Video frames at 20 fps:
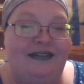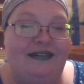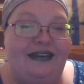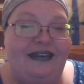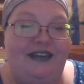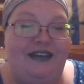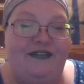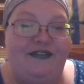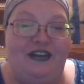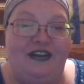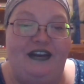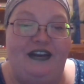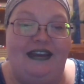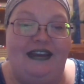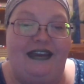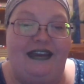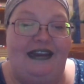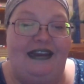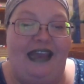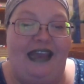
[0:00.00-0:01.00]
even
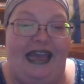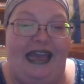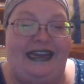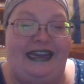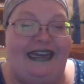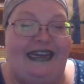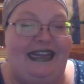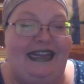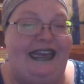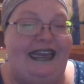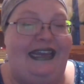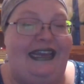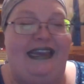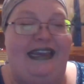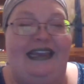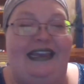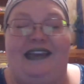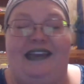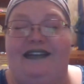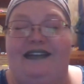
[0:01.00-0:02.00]
in editing